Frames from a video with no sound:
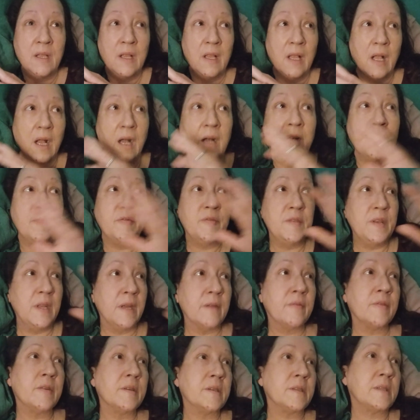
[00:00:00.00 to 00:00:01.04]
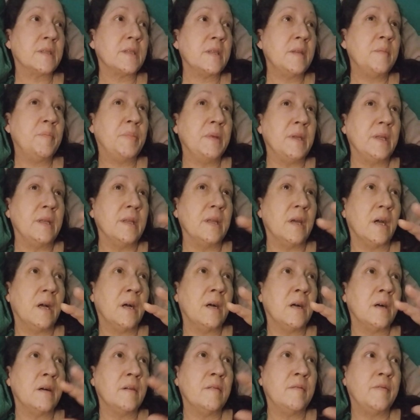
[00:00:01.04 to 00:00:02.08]
of never sleeping
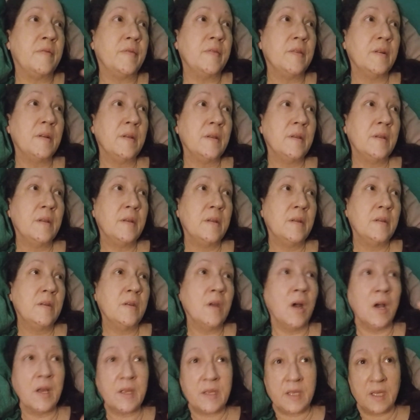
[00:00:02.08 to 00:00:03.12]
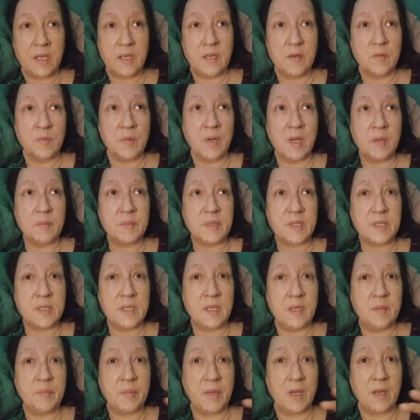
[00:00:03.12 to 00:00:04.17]
of not getting REM
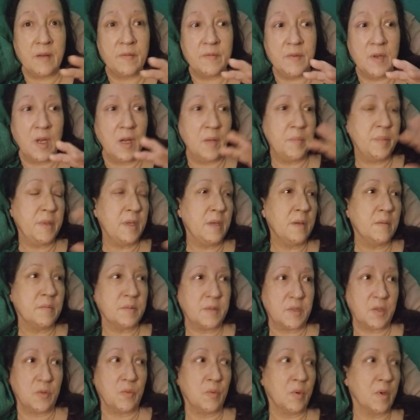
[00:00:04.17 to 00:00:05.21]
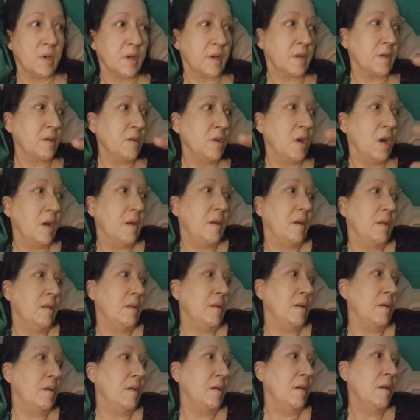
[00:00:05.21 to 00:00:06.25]
sleep of not being able to work not
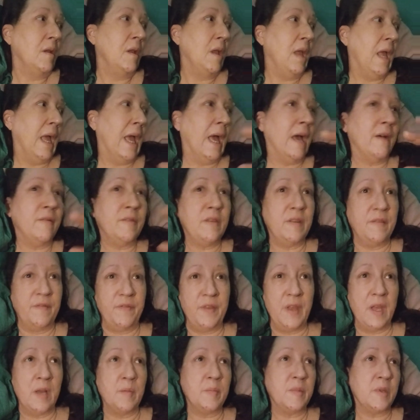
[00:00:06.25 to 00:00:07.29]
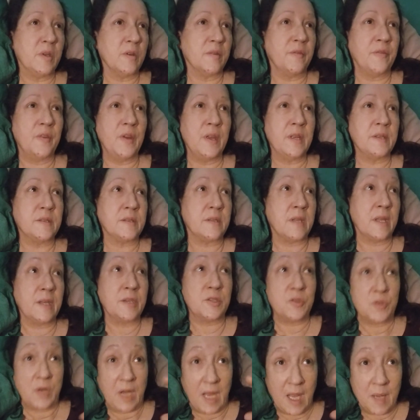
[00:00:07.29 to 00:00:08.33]
having family or friends like
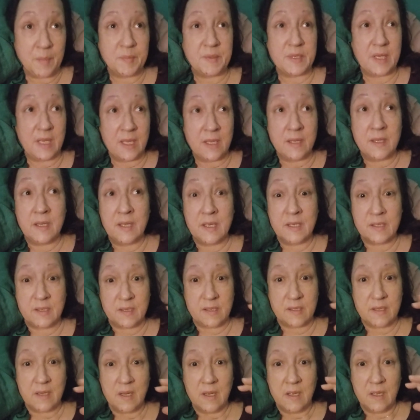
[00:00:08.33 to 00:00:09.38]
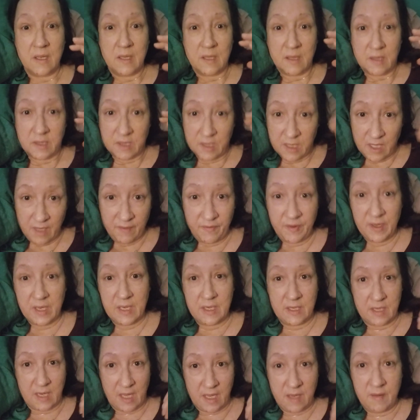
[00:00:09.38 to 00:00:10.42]
trapped in this
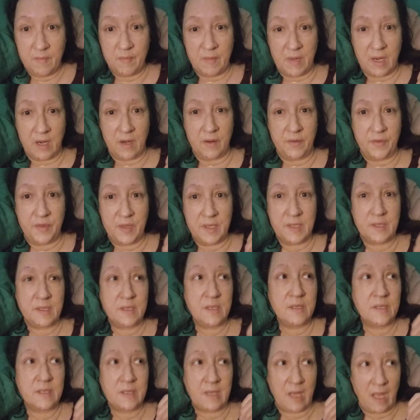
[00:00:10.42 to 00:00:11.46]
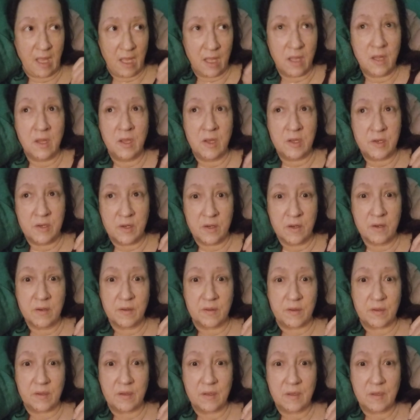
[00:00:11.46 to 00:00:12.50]
living nightmare this is hell on earth